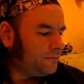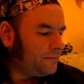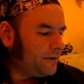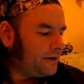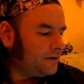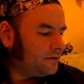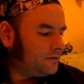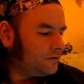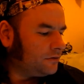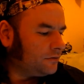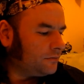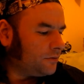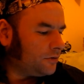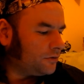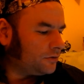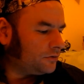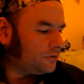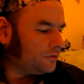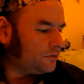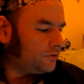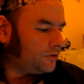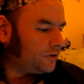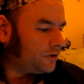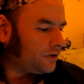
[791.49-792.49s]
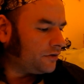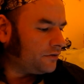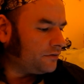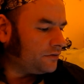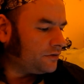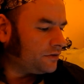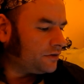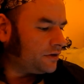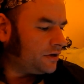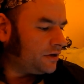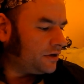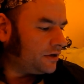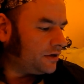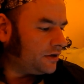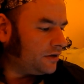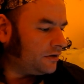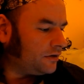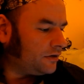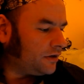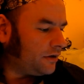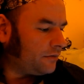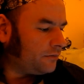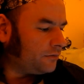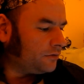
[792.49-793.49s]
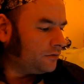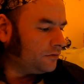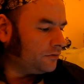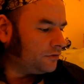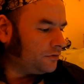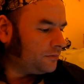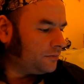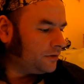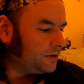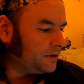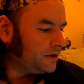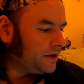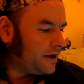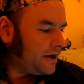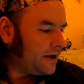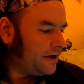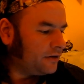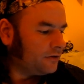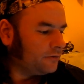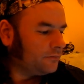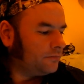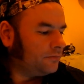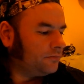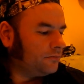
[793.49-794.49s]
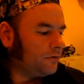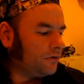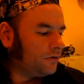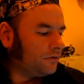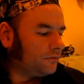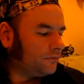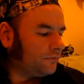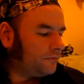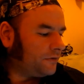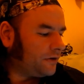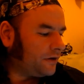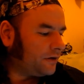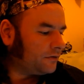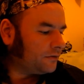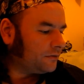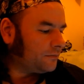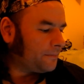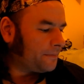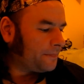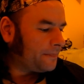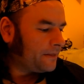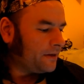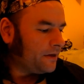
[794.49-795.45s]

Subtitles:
mental models are going to kick in that will ultimately help Warren Farrell.